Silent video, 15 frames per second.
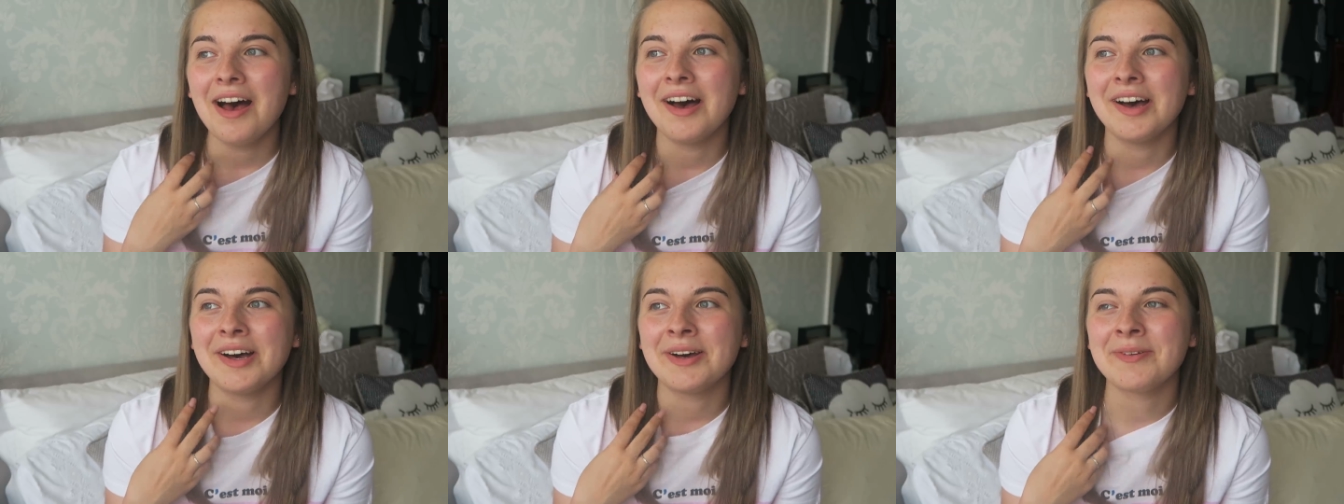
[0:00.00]

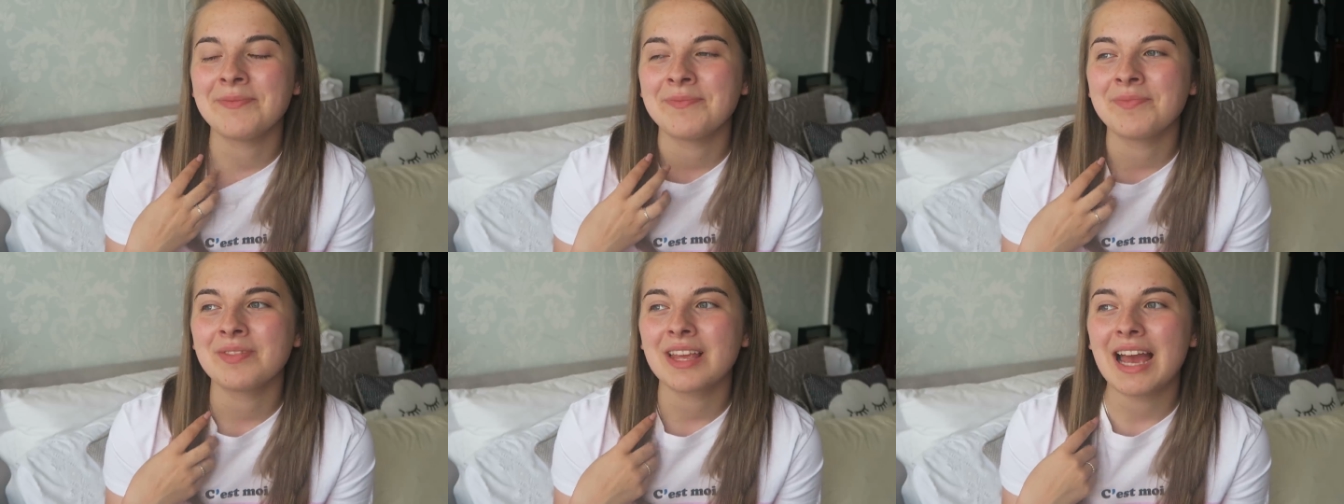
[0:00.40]

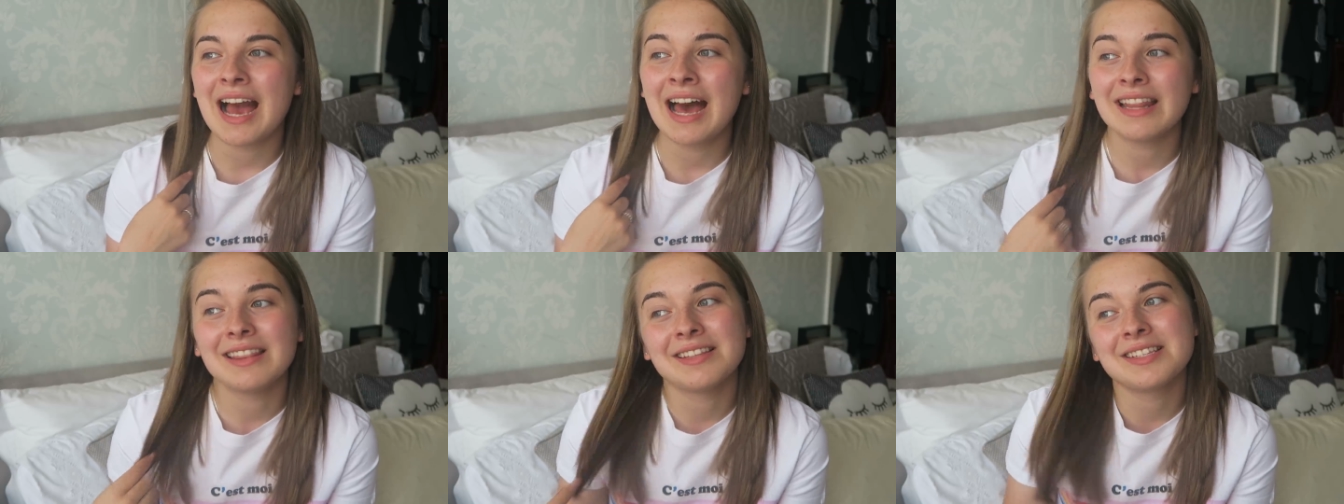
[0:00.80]

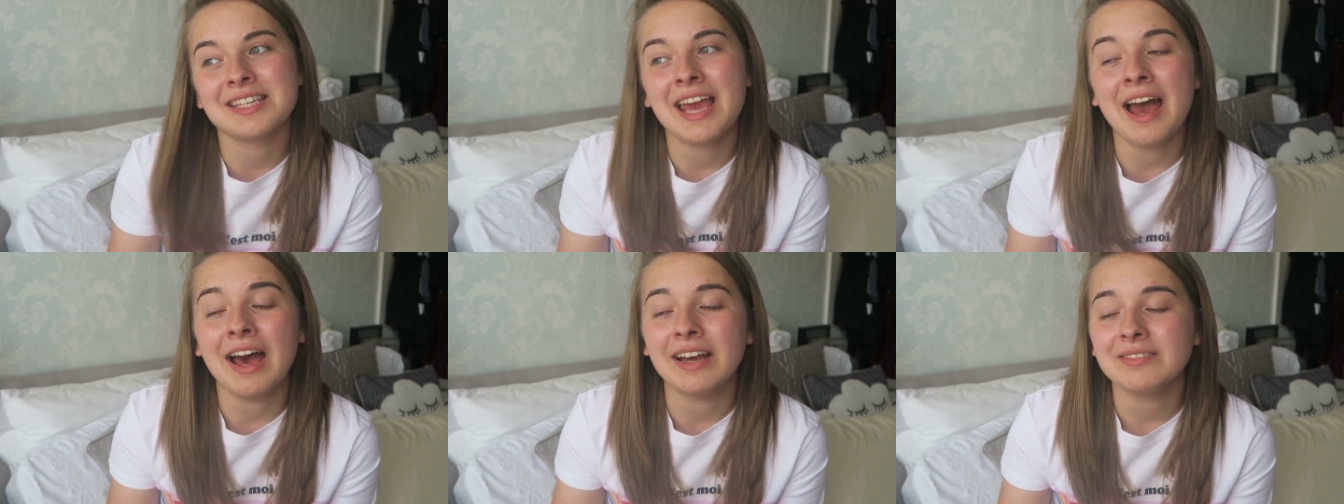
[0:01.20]
And
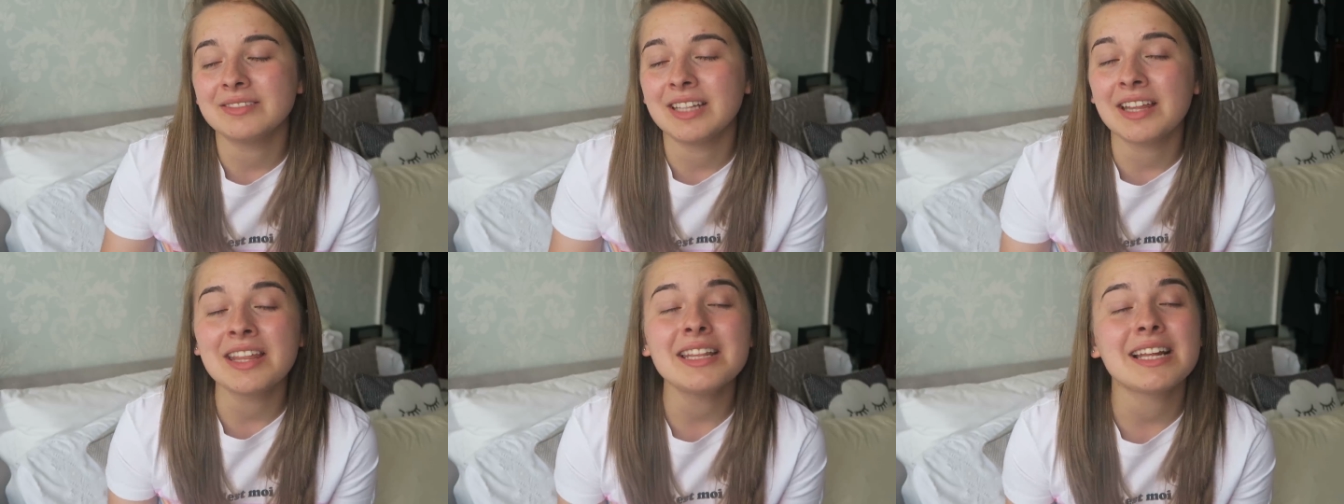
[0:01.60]
yeah,
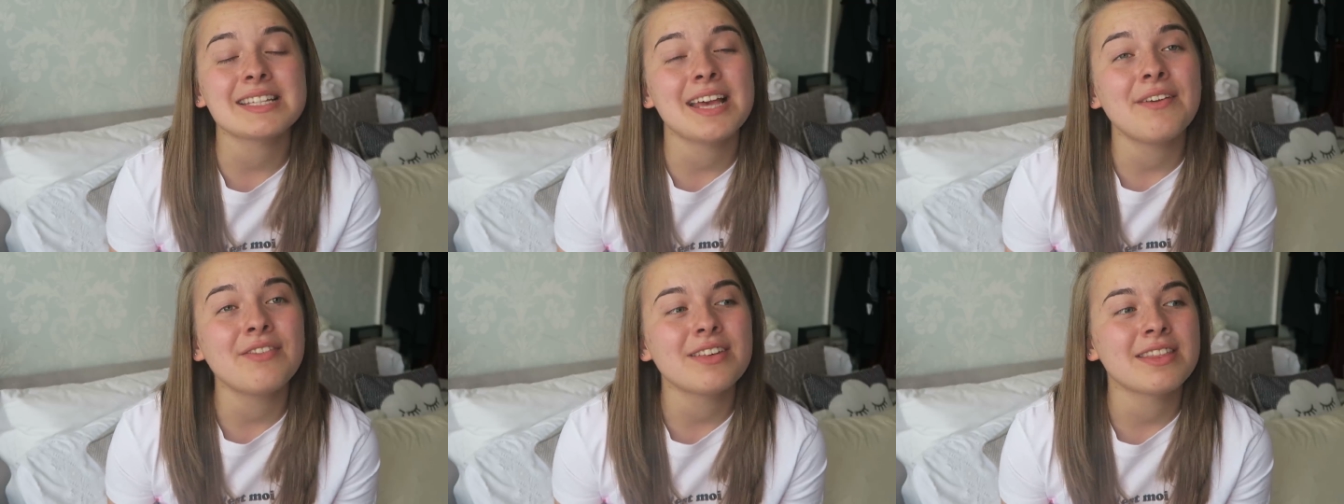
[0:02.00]
I think
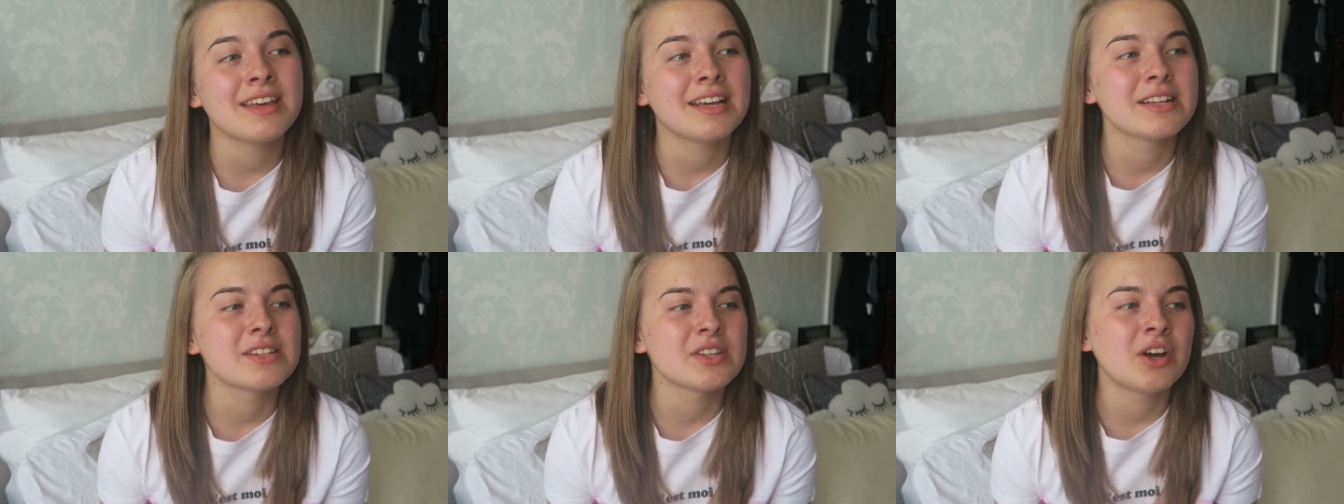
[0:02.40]
that's
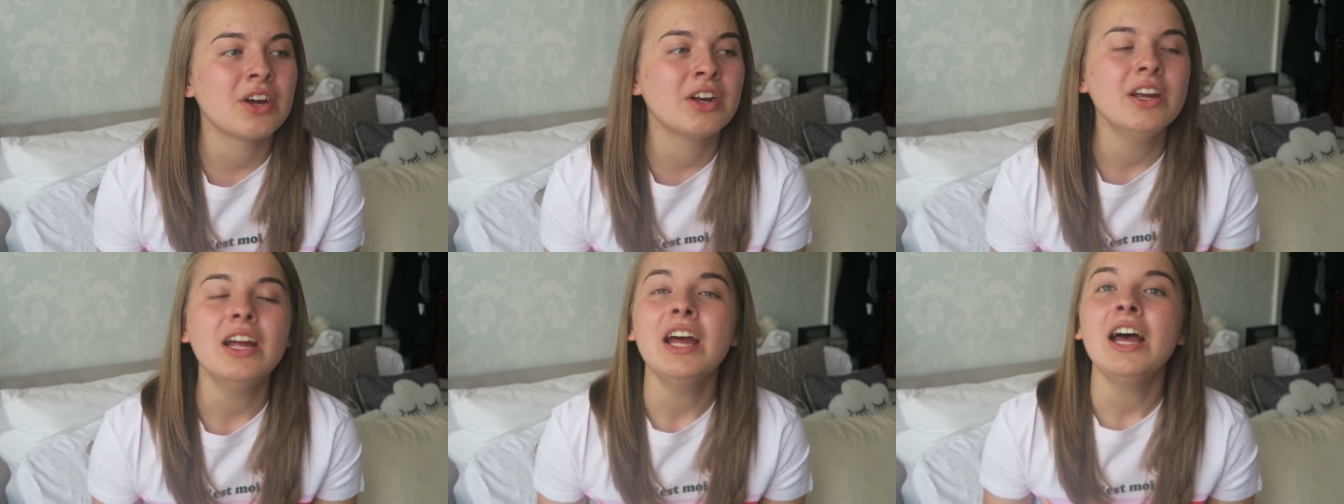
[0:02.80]
everything.
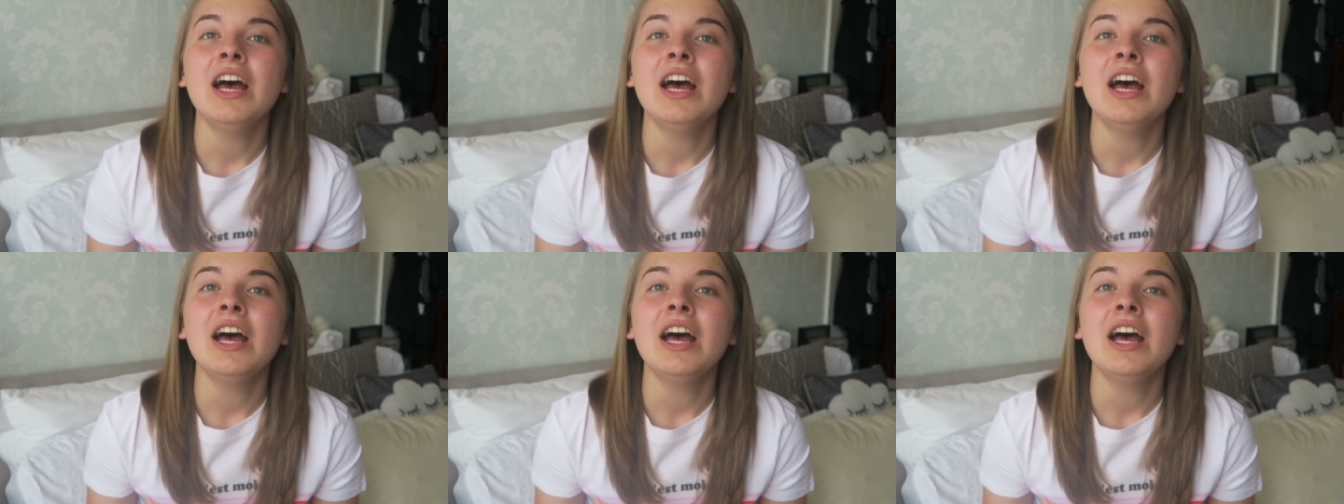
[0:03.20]
So